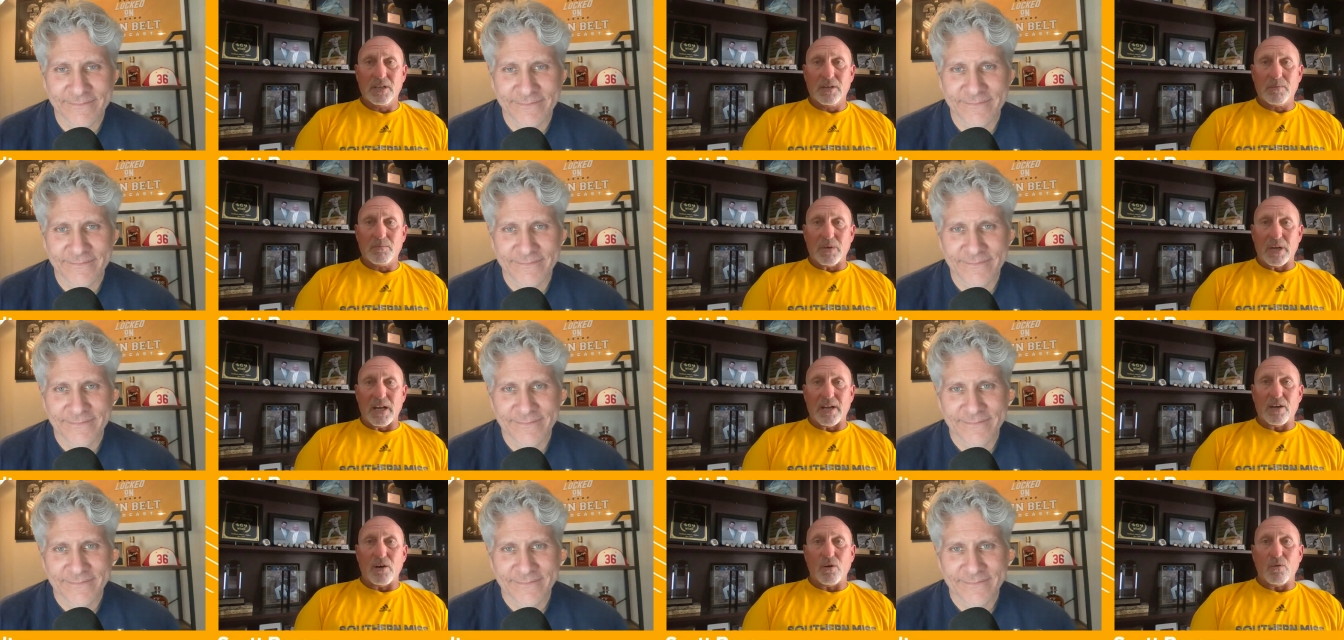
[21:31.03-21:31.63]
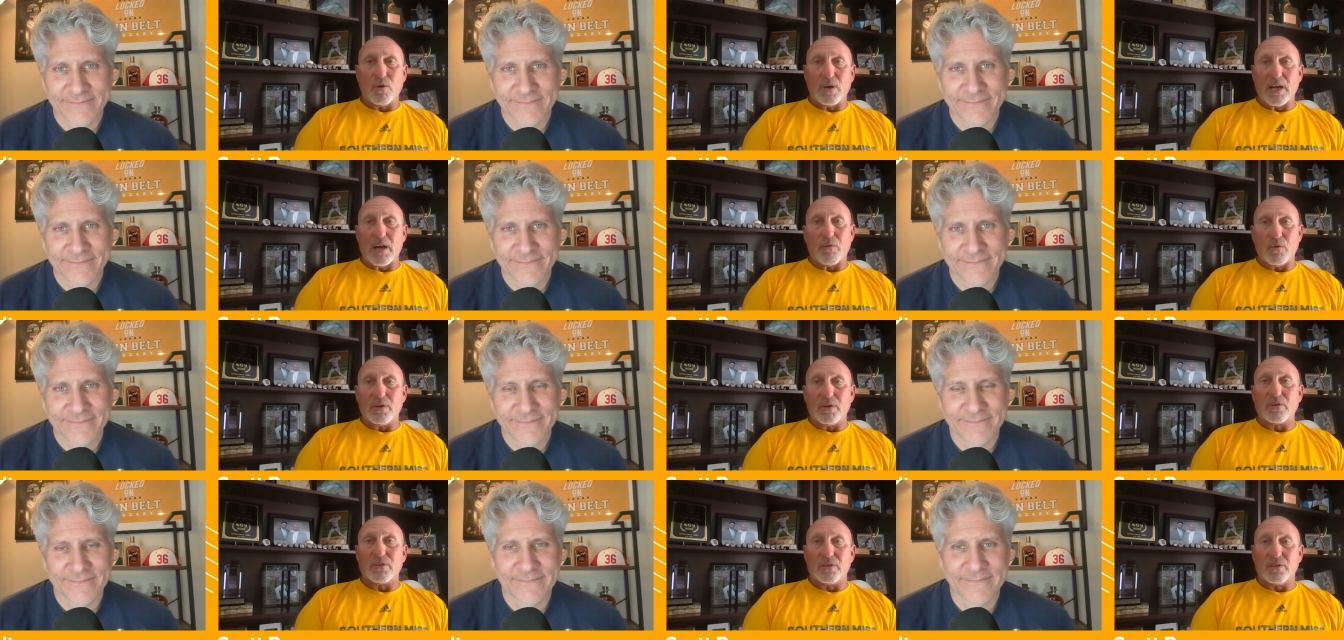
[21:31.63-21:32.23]
Speaker 1: But I know what I will
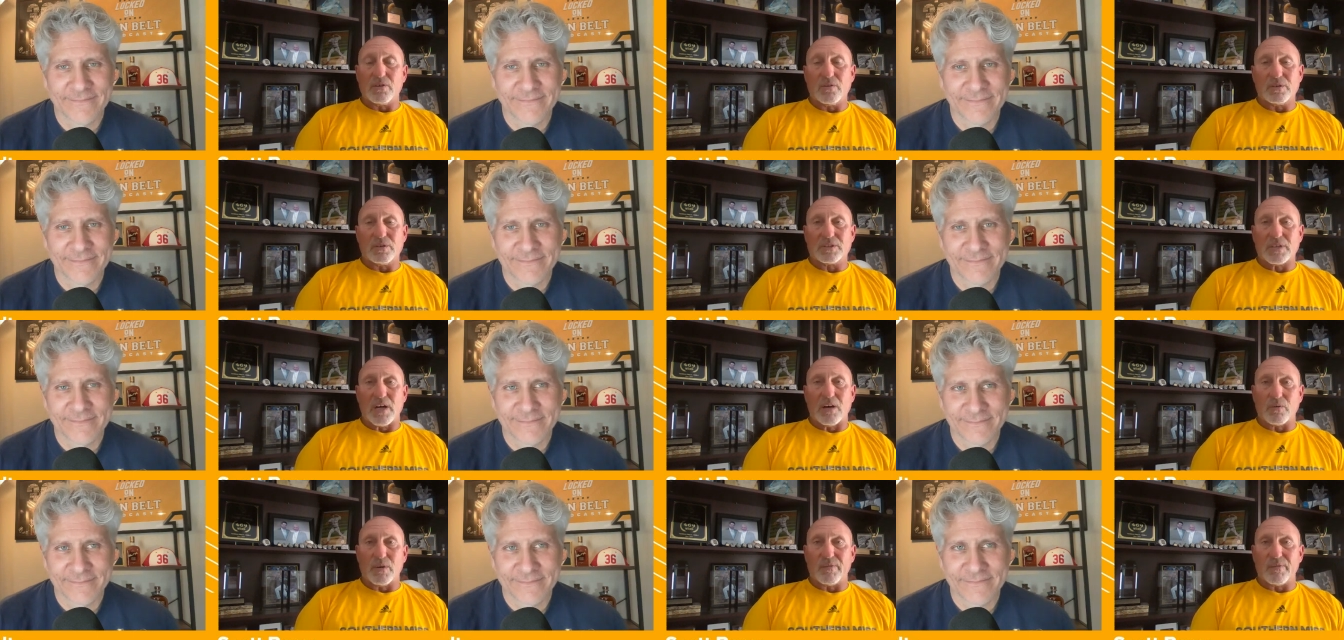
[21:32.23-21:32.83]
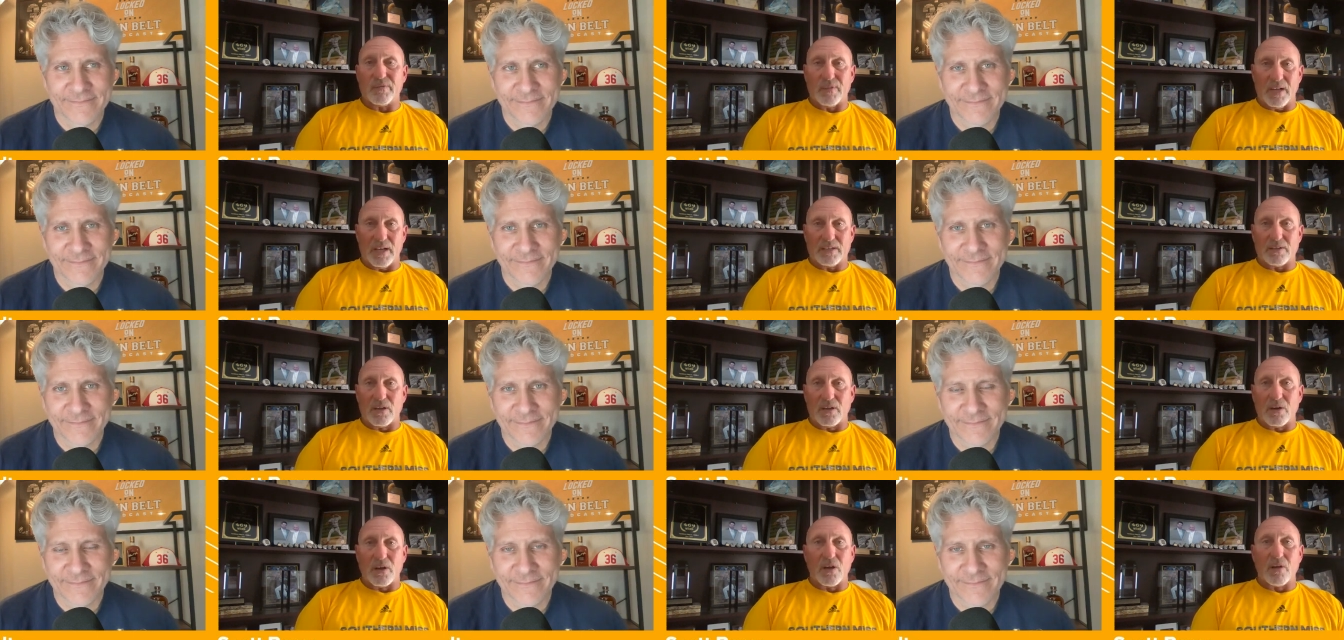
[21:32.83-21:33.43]
do is I'll reflect on
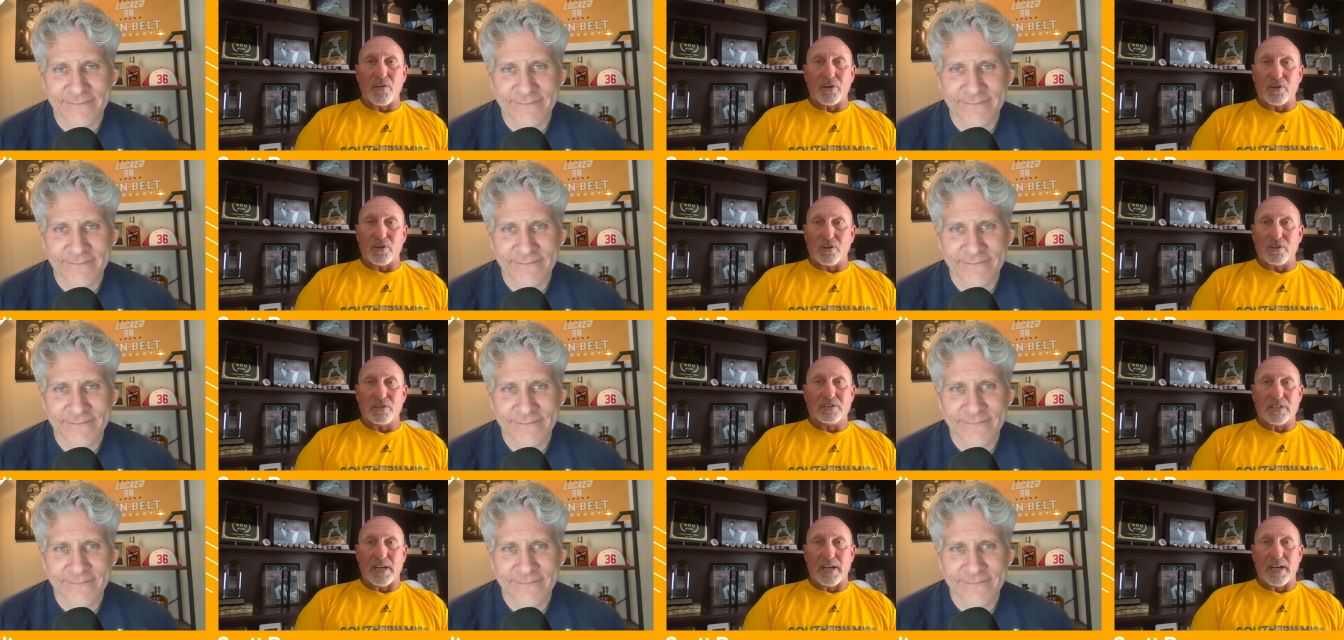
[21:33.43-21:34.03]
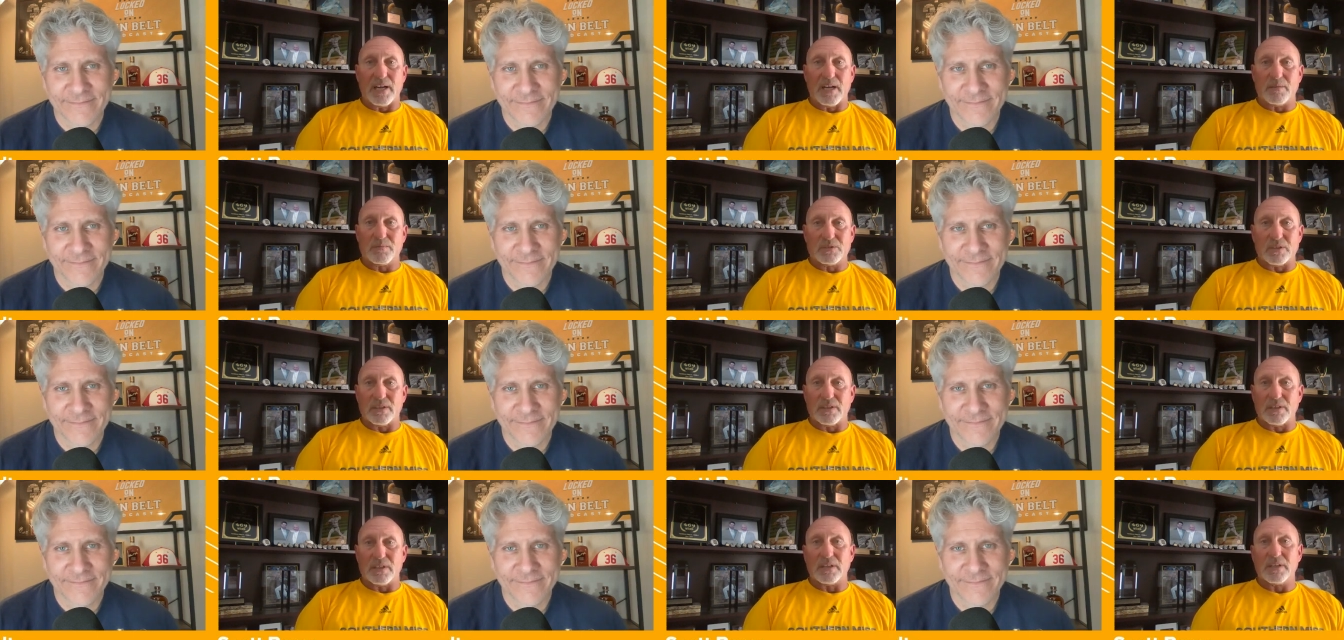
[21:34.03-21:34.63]
all the good times and
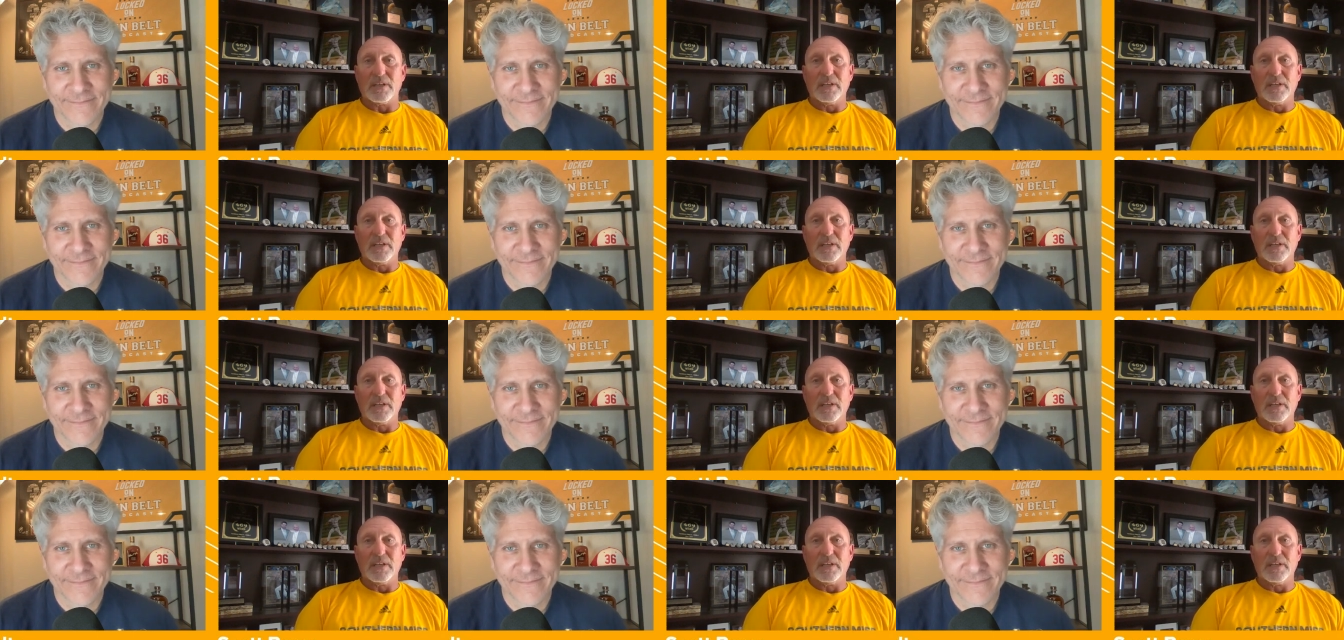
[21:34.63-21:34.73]
the